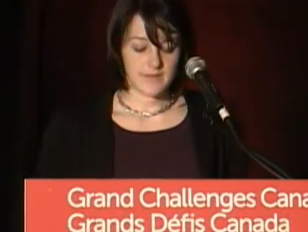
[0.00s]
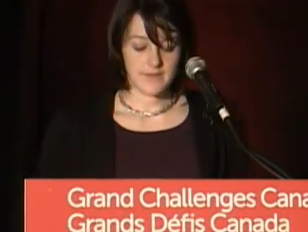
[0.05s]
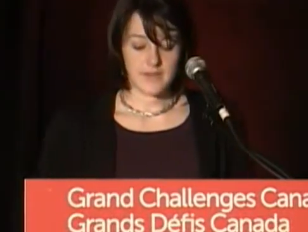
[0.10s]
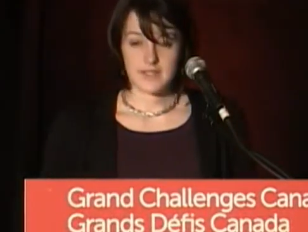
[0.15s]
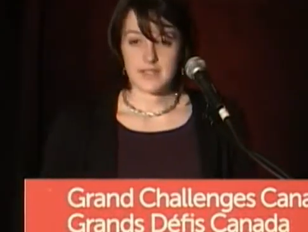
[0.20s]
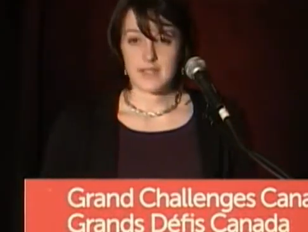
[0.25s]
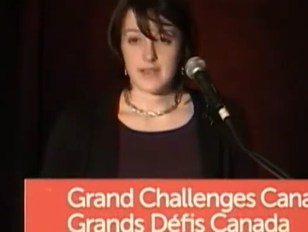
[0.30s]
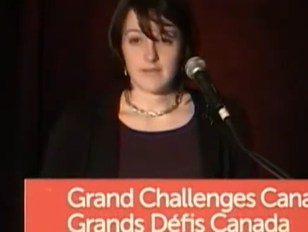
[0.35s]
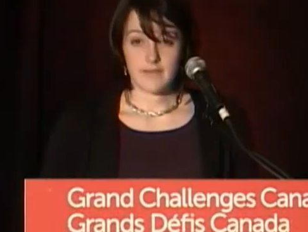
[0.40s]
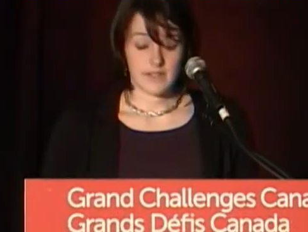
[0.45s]
of
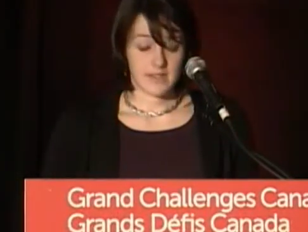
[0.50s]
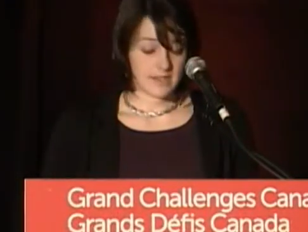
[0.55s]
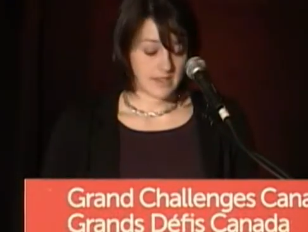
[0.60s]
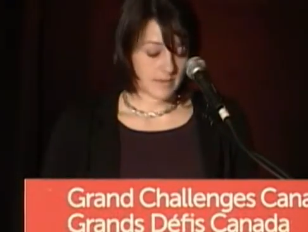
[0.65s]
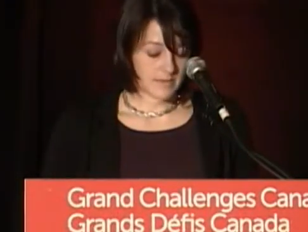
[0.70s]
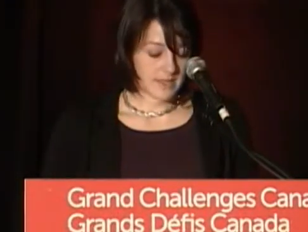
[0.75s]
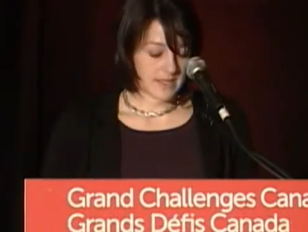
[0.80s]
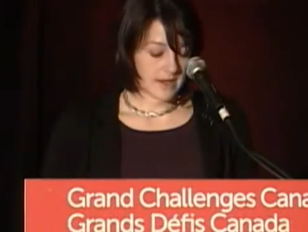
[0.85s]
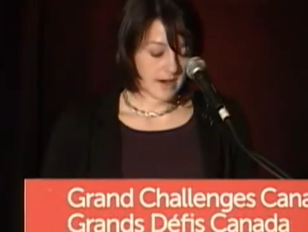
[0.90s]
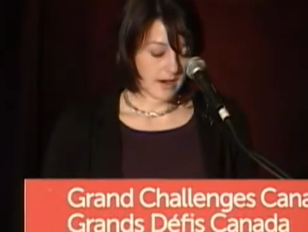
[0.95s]
the seven
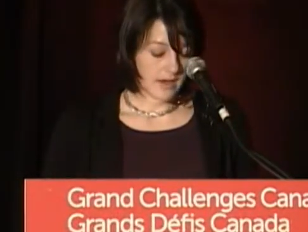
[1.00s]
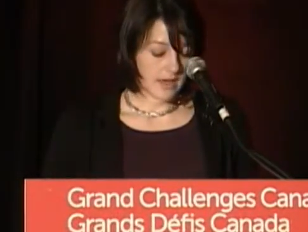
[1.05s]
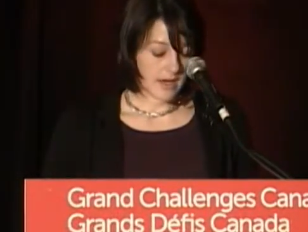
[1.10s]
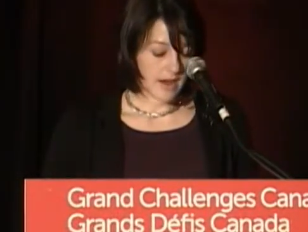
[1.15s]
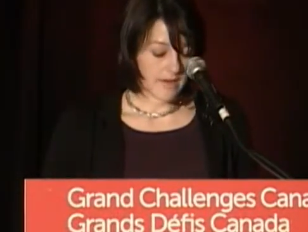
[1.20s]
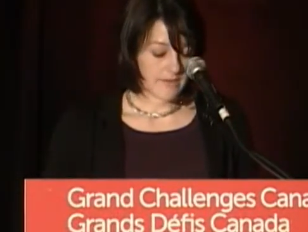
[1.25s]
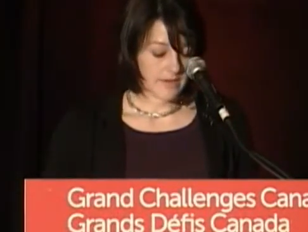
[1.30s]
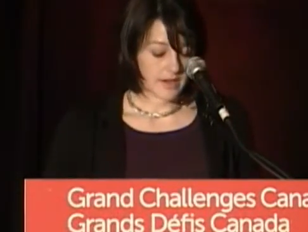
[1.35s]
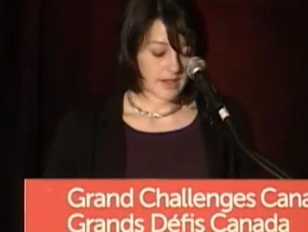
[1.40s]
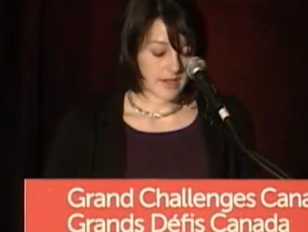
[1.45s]
sub-Saharan
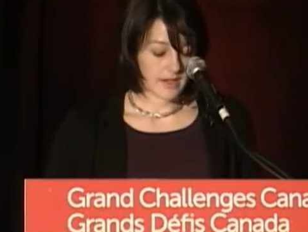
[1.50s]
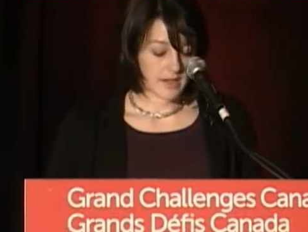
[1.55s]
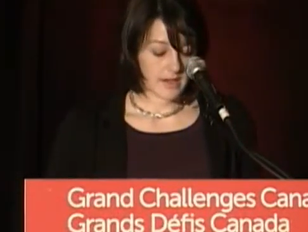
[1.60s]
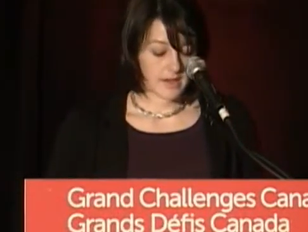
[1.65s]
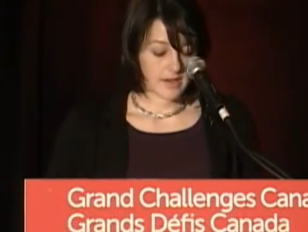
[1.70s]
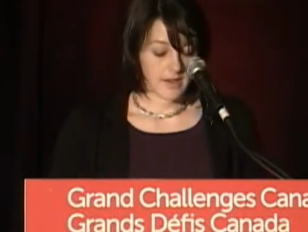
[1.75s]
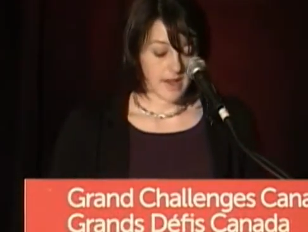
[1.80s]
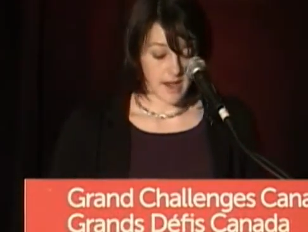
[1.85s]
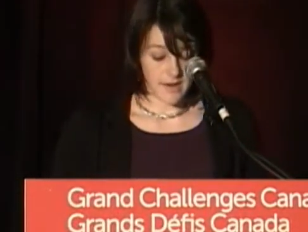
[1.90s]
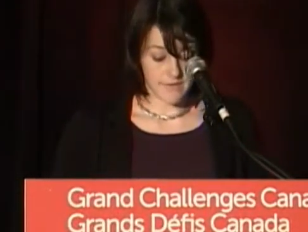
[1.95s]

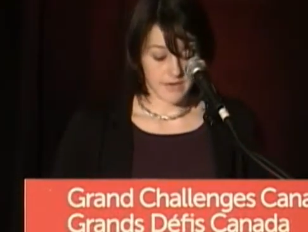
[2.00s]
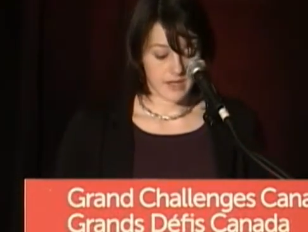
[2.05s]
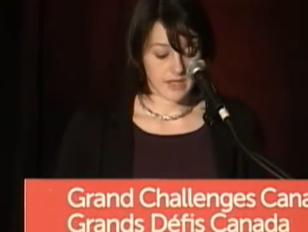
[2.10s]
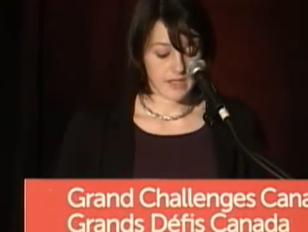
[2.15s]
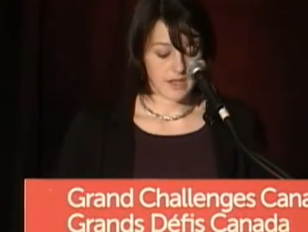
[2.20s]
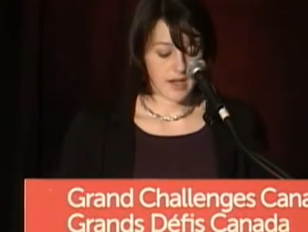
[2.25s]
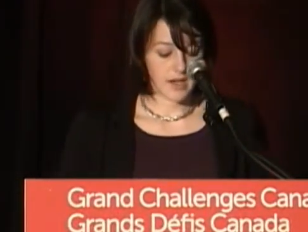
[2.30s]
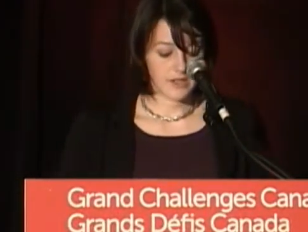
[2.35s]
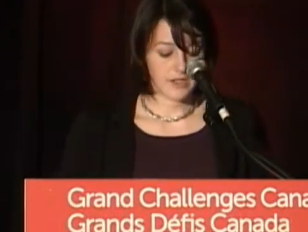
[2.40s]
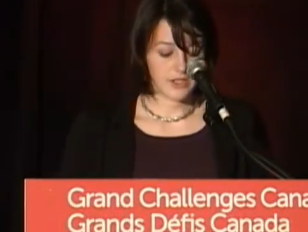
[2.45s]

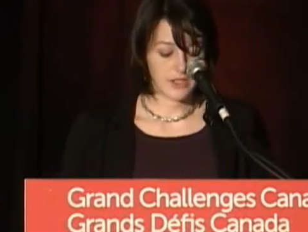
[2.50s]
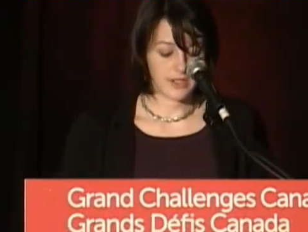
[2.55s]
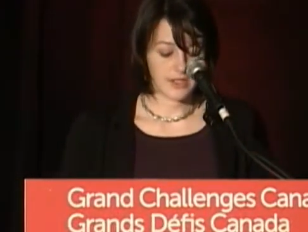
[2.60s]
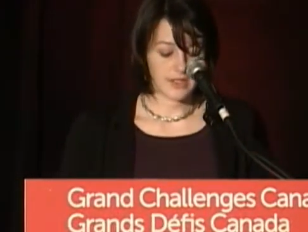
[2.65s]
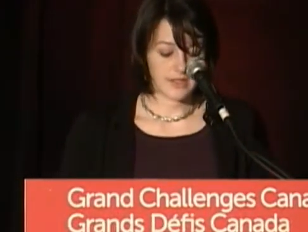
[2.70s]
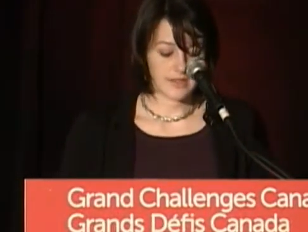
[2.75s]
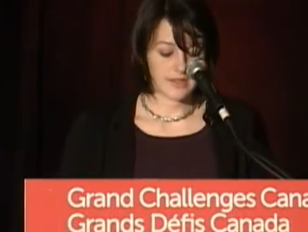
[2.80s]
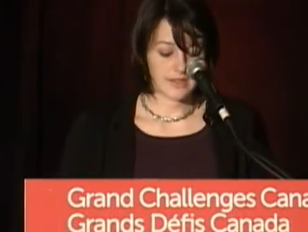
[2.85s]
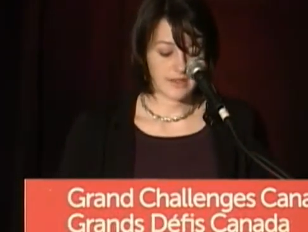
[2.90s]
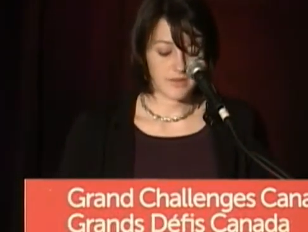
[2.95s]
African
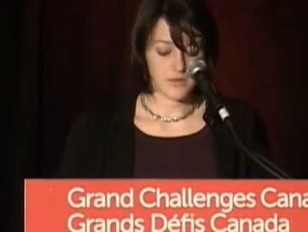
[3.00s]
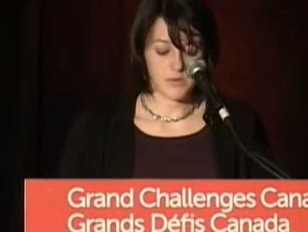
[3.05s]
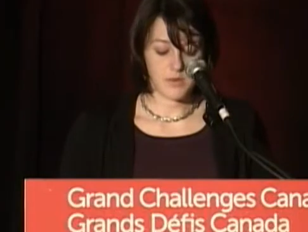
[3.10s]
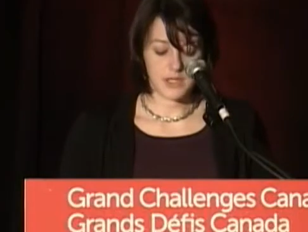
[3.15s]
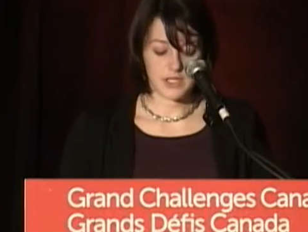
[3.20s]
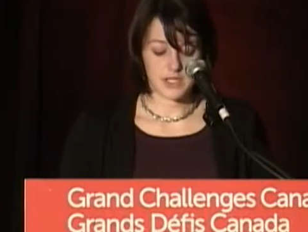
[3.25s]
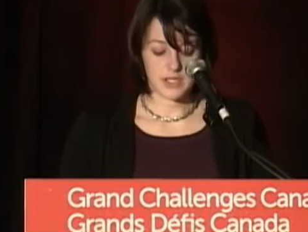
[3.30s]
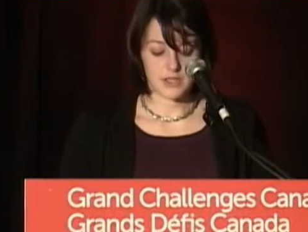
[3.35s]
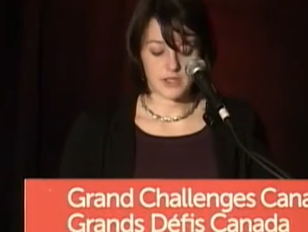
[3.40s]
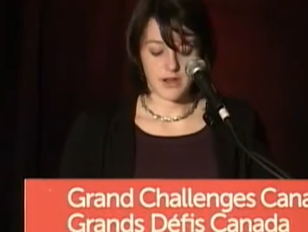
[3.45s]
countries through
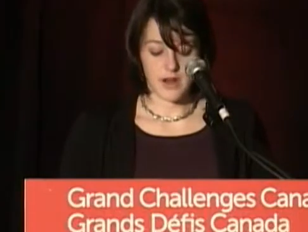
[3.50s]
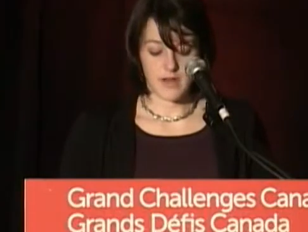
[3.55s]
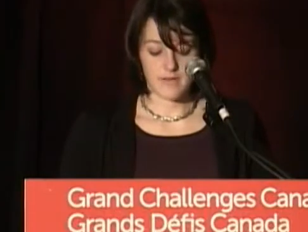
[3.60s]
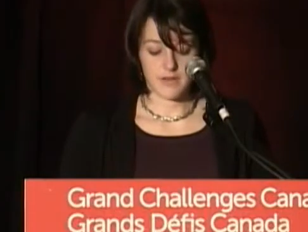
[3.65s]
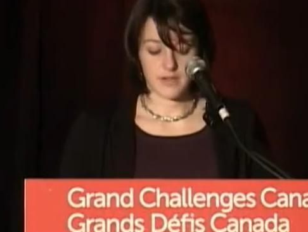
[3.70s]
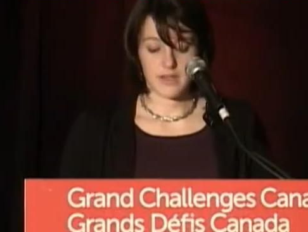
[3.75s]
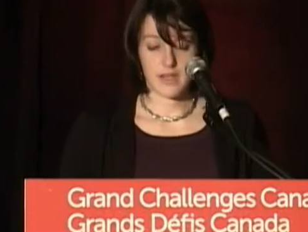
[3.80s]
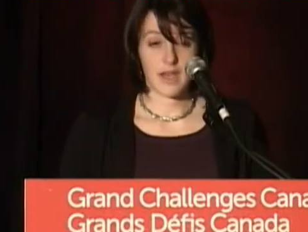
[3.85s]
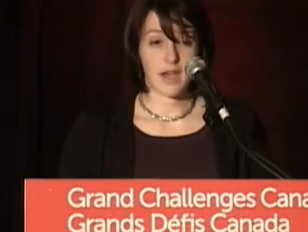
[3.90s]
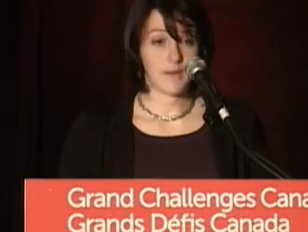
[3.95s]
which I
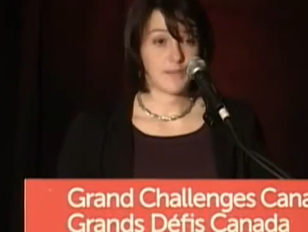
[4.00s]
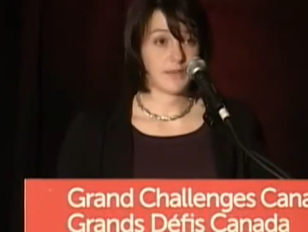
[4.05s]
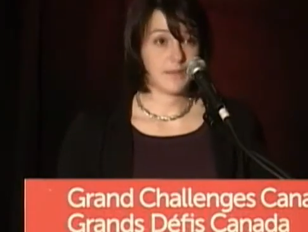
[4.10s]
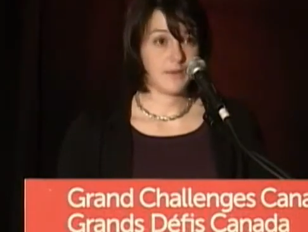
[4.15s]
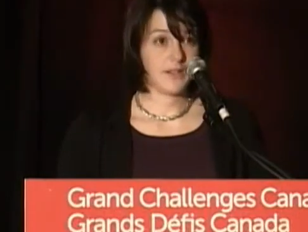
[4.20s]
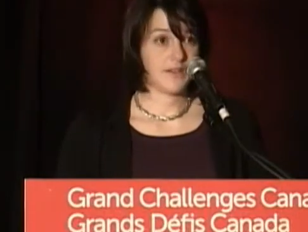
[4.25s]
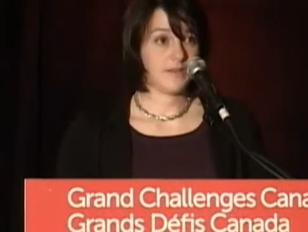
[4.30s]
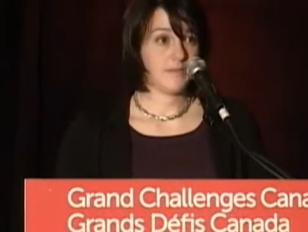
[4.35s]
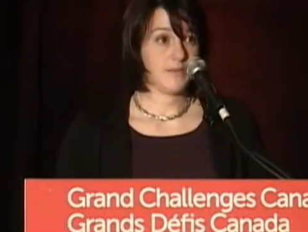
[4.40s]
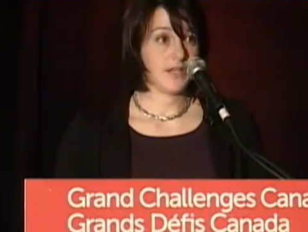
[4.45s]
traveled
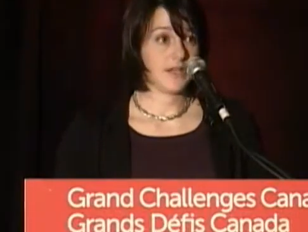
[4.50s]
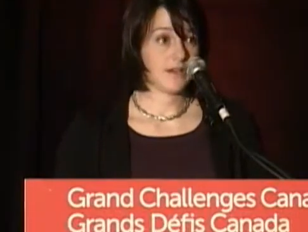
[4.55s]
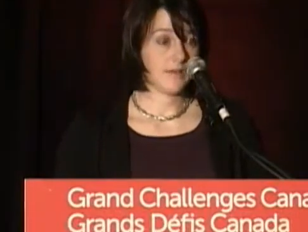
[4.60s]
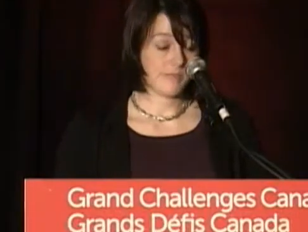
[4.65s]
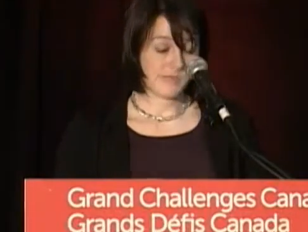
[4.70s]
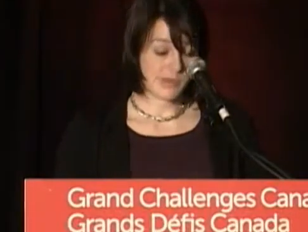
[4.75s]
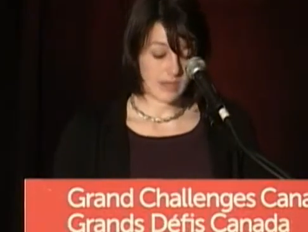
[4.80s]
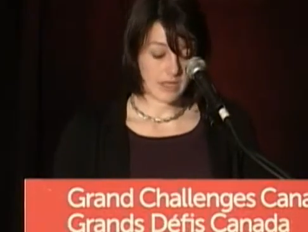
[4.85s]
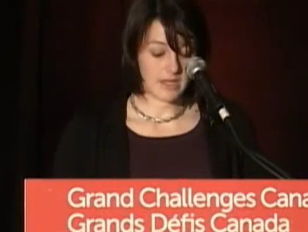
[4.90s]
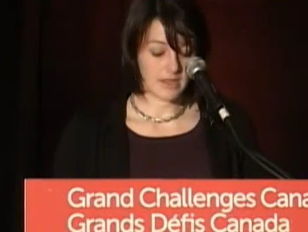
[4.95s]
captivated me
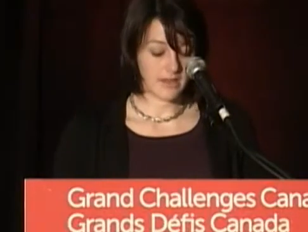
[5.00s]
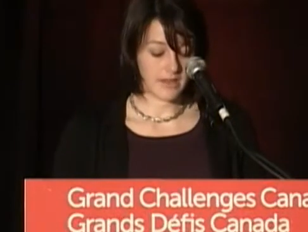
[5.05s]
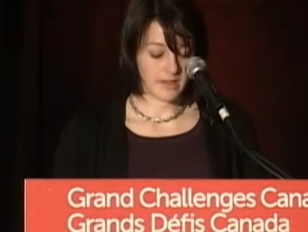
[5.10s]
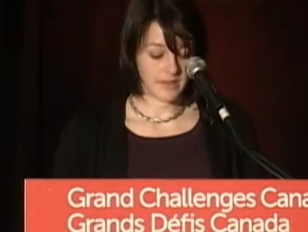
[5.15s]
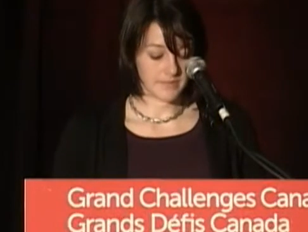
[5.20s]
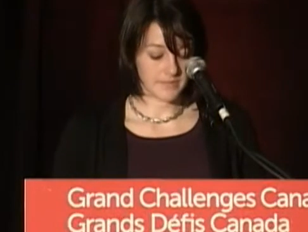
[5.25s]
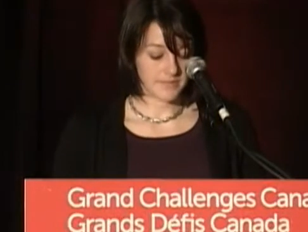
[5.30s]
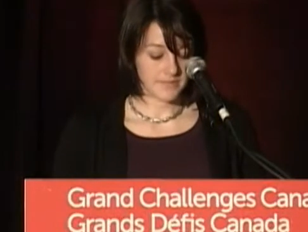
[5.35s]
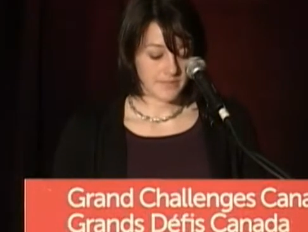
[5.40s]
completely.